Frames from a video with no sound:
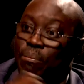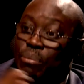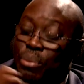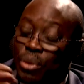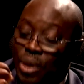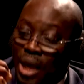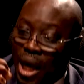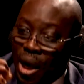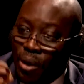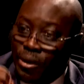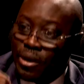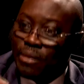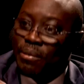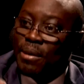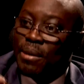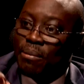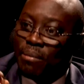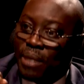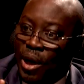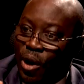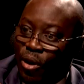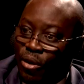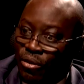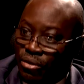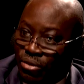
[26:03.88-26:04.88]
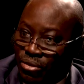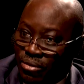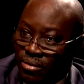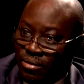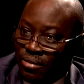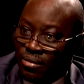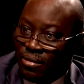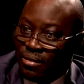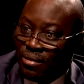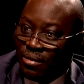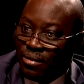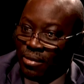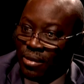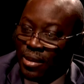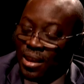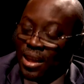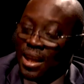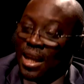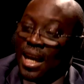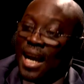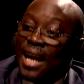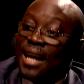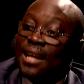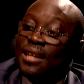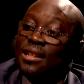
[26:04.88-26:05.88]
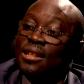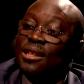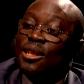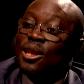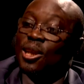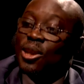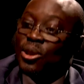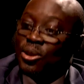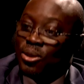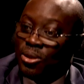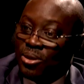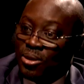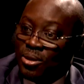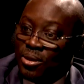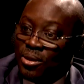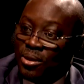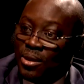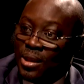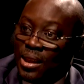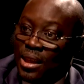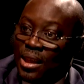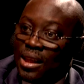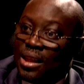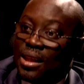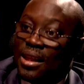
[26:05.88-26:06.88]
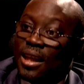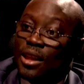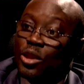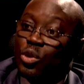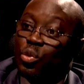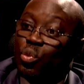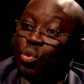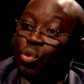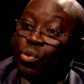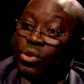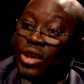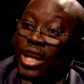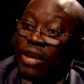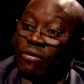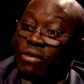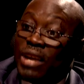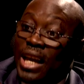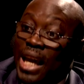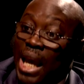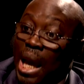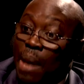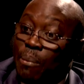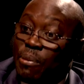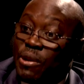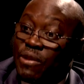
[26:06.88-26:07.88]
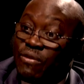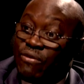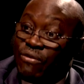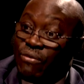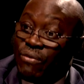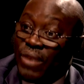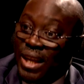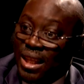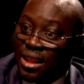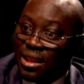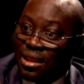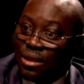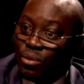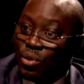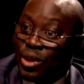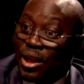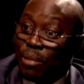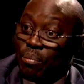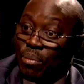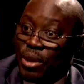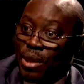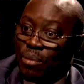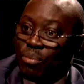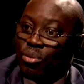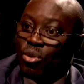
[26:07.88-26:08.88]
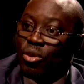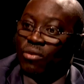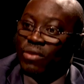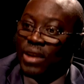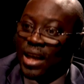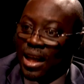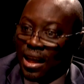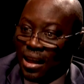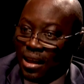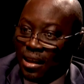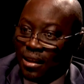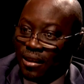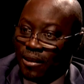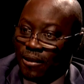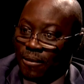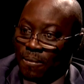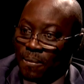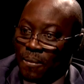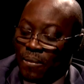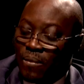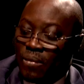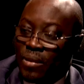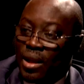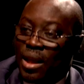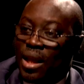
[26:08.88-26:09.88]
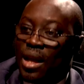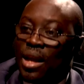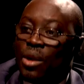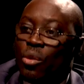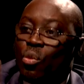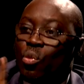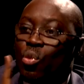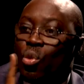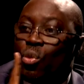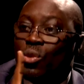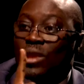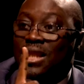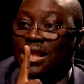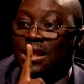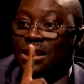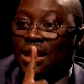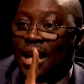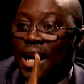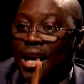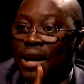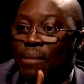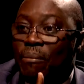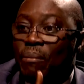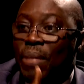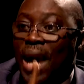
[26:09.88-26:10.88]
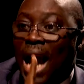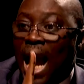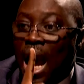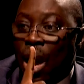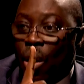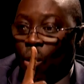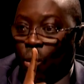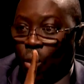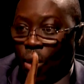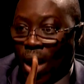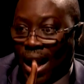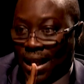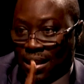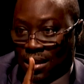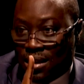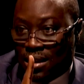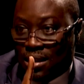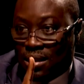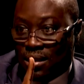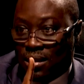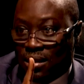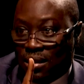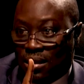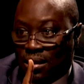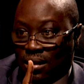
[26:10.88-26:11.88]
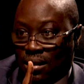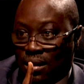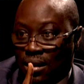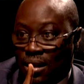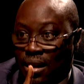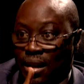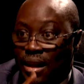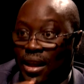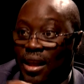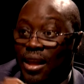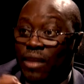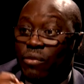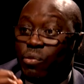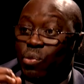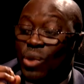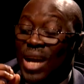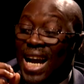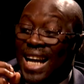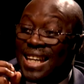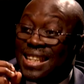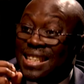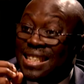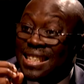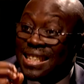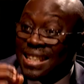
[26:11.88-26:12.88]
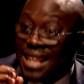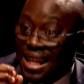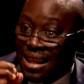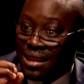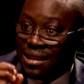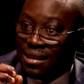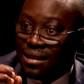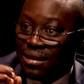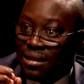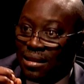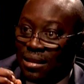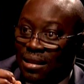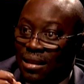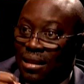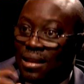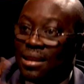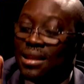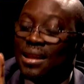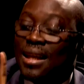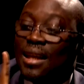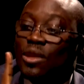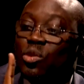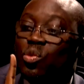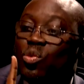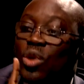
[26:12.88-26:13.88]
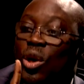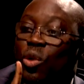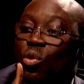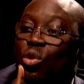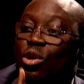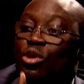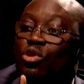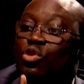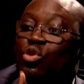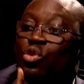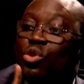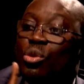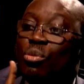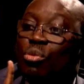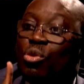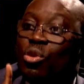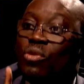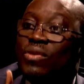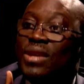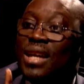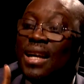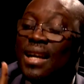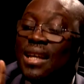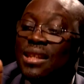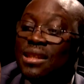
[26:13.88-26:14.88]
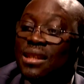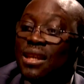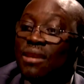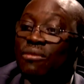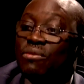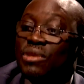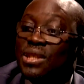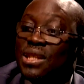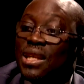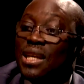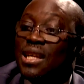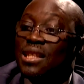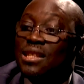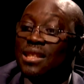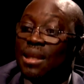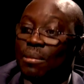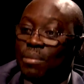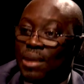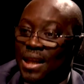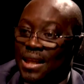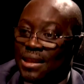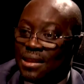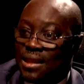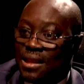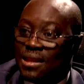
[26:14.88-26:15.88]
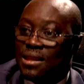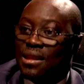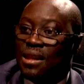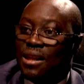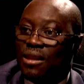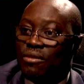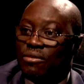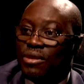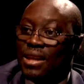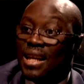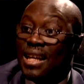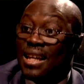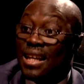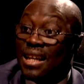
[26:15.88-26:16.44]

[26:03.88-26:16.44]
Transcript: proud member of, I can tell you that we would have kept faith with the people of Ghana. We will stand by our words if we had said that we are going to remove the national fiscal stabilization levy